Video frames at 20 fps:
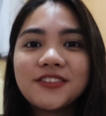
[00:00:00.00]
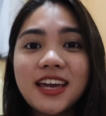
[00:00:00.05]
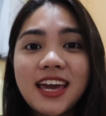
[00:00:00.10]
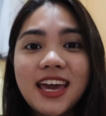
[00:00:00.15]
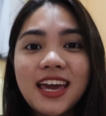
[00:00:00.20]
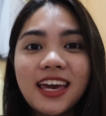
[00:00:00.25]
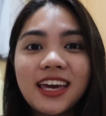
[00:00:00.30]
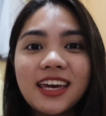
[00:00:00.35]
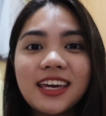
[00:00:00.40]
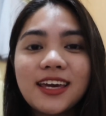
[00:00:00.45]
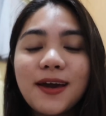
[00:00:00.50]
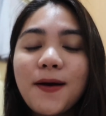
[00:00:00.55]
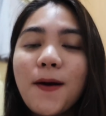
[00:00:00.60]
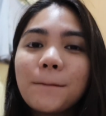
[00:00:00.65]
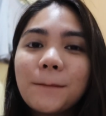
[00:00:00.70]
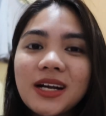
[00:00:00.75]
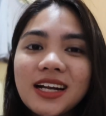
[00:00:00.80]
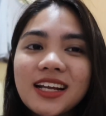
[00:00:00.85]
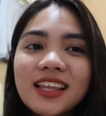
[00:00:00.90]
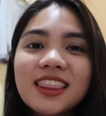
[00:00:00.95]
a
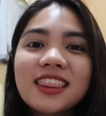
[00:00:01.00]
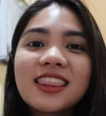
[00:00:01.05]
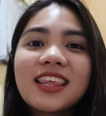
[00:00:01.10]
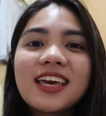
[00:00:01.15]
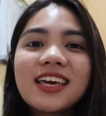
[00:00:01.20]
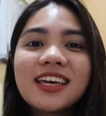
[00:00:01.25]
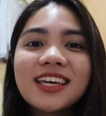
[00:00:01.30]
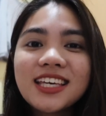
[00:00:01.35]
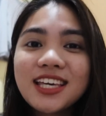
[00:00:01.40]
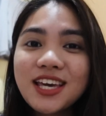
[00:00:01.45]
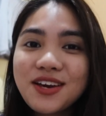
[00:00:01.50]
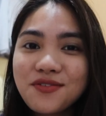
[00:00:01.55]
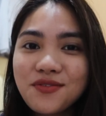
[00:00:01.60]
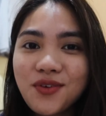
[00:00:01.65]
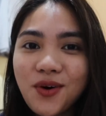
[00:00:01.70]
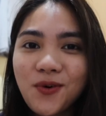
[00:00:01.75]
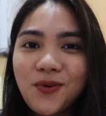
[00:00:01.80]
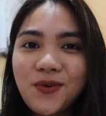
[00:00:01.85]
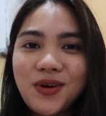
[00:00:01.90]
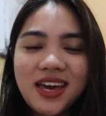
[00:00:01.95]
birthday
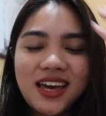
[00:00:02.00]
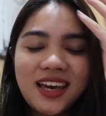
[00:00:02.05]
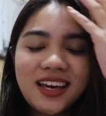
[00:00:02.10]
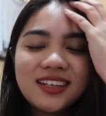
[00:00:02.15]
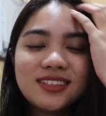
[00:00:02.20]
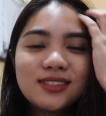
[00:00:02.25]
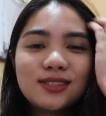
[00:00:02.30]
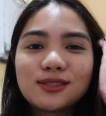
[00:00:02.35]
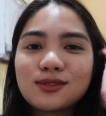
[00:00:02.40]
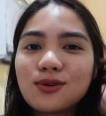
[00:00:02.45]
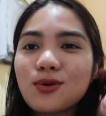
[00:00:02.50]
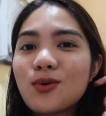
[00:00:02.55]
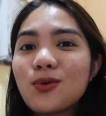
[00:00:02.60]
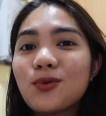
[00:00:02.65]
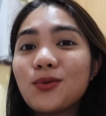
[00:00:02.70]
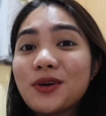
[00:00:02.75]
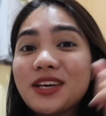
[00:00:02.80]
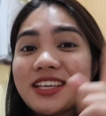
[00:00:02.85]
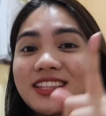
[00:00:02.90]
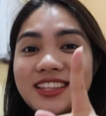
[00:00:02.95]
giveaway. So,
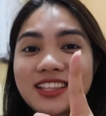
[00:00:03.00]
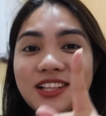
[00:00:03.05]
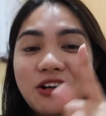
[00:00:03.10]
wait.